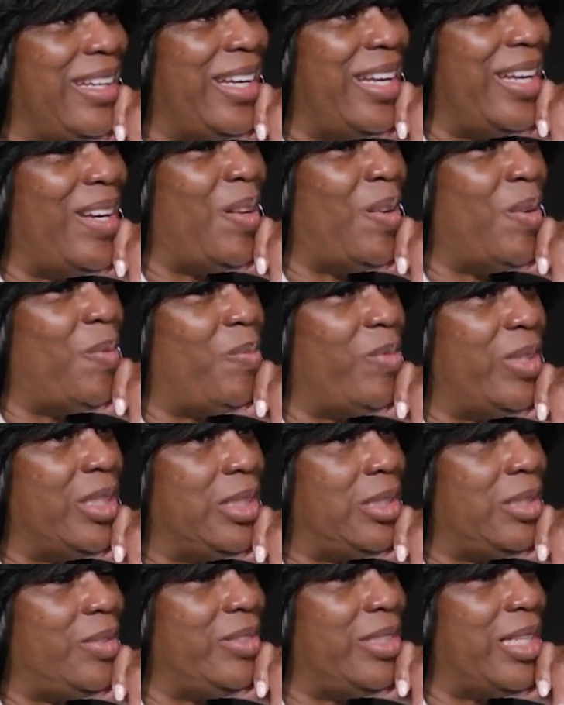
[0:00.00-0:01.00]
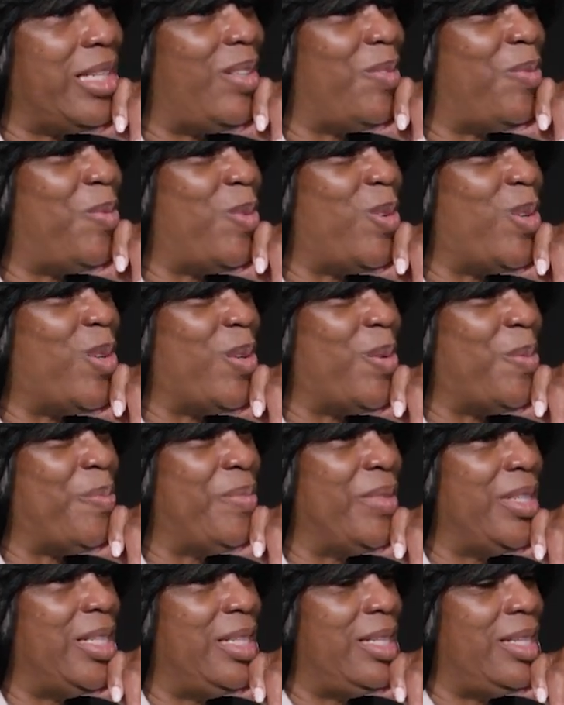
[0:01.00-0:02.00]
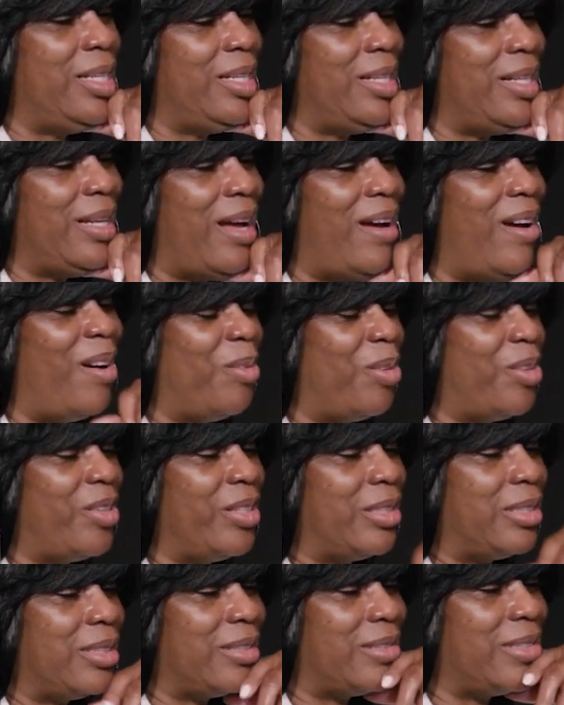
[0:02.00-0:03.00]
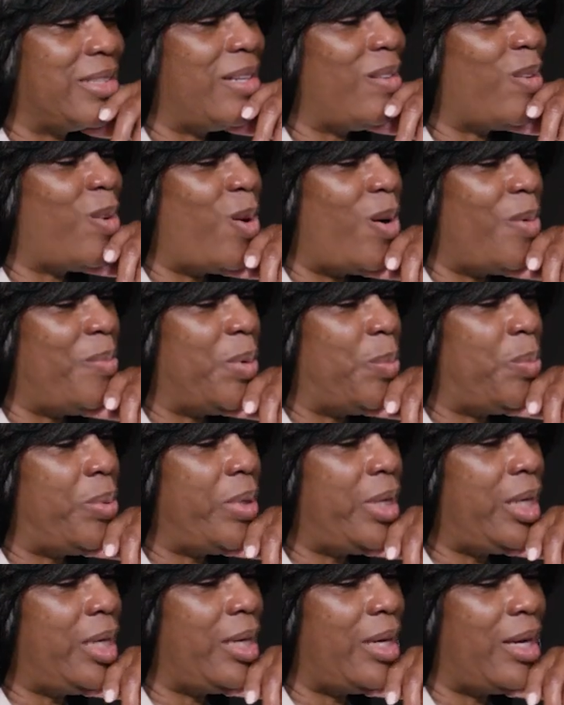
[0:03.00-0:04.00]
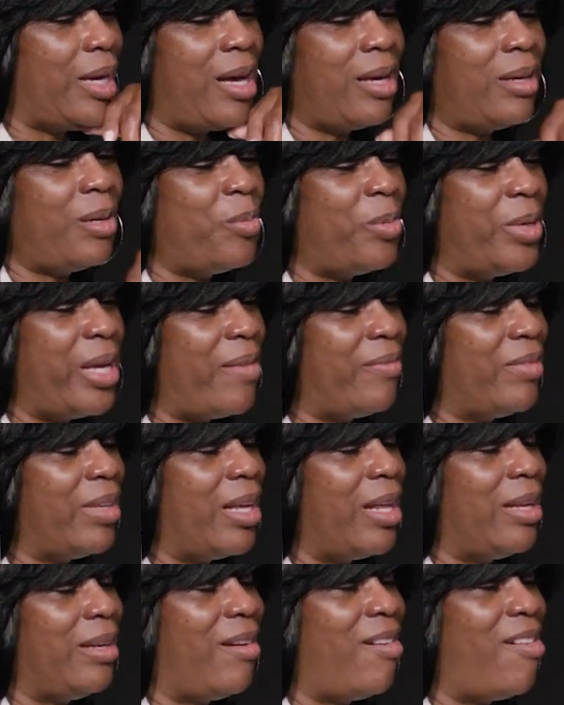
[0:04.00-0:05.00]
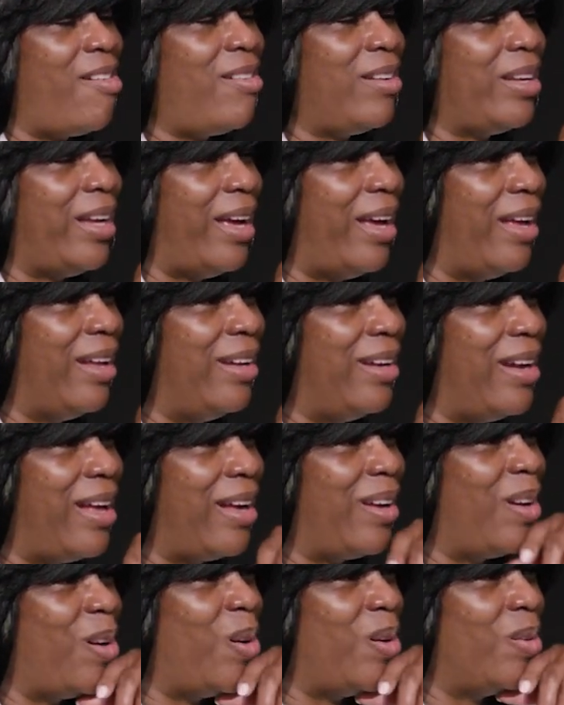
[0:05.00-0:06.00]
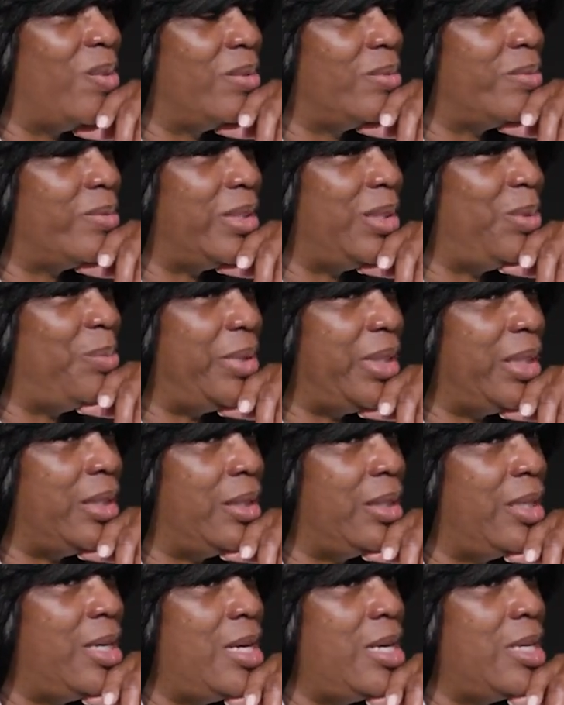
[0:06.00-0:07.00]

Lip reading: And when she was at the Forum, Christy Costello called me, Penny, how come we haven't gotten the call yet? And I go, what do you mean?